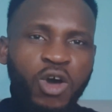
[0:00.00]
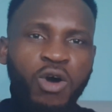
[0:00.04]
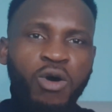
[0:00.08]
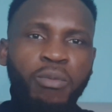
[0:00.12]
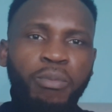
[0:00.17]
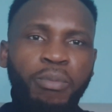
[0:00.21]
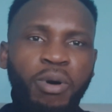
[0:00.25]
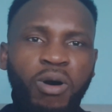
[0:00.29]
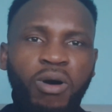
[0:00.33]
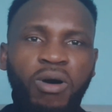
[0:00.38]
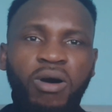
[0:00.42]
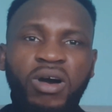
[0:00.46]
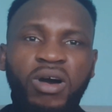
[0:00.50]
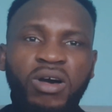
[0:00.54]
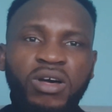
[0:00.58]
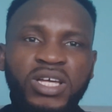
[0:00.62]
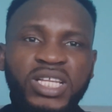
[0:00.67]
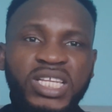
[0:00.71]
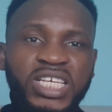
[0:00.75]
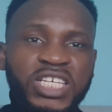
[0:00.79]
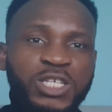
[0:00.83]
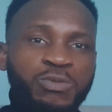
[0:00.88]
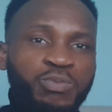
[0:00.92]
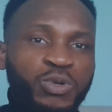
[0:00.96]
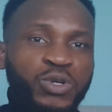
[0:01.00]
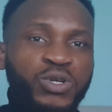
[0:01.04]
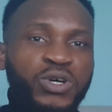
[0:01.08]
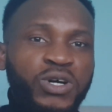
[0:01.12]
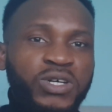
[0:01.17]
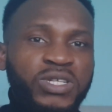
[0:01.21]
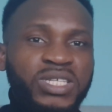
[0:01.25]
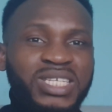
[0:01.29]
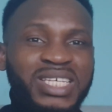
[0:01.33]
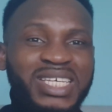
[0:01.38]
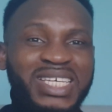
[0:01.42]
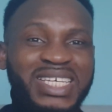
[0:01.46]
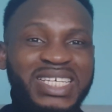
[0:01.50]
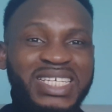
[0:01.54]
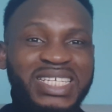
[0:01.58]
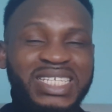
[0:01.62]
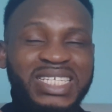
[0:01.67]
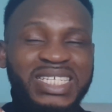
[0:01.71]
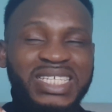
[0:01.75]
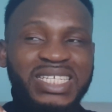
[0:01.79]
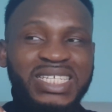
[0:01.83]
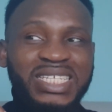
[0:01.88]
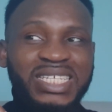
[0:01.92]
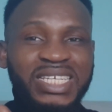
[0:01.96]
but this product
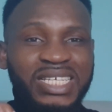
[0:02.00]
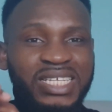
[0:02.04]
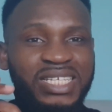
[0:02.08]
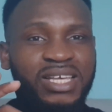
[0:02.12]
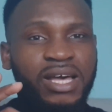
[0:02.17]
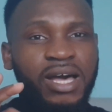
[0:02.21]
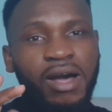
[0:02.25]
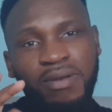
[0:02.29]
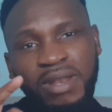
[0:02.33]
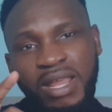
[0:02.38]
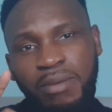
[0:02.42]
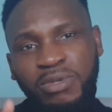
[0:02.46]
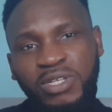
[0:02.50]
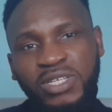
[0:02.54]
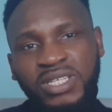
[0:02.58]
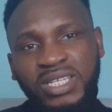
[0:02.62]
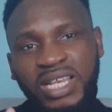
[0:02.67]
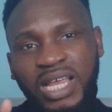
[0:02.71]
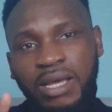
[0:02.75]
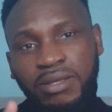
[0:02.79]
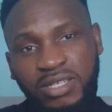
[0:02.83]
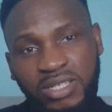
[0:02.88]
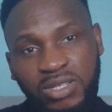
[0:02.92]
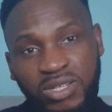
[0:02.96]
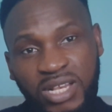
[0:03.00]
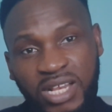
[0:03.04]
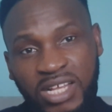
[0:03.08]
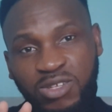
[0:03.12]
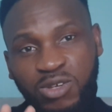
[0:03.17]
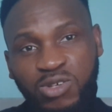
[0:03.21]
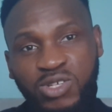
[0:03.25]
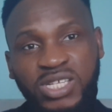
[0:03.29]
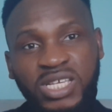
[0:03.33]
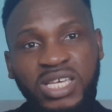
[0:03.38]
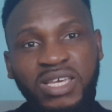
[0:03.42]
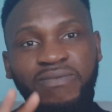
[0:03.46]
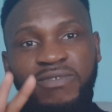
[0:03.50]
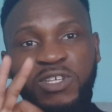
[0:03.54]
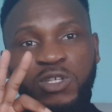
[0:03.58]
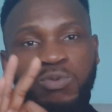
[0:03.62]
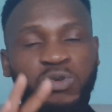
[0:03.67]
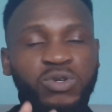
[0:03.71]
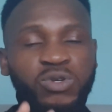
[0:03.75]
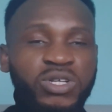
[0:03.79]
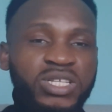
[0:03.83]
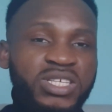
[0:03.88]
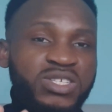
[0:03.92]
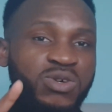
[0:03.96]
is let us say this
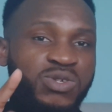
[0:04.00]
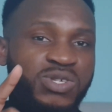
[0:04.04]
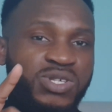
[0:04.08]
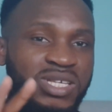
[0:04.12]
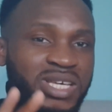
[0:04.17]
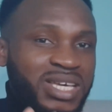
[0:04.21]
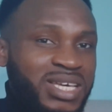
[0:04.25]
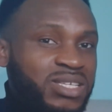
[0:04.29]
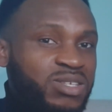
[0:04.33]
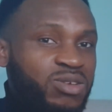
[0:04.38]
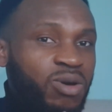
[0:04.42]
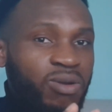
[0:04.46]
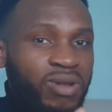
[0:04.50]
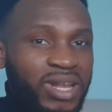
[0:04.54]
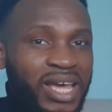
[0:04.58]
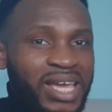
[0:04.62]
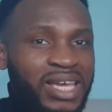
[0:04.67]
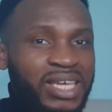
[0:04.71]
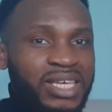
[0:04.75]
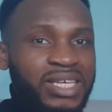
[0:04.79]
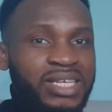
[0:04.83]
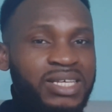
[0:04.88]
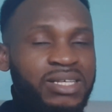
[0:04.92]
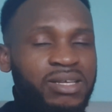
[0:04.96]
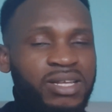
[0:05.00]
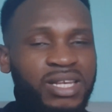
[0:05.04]
product is on sales on Nike.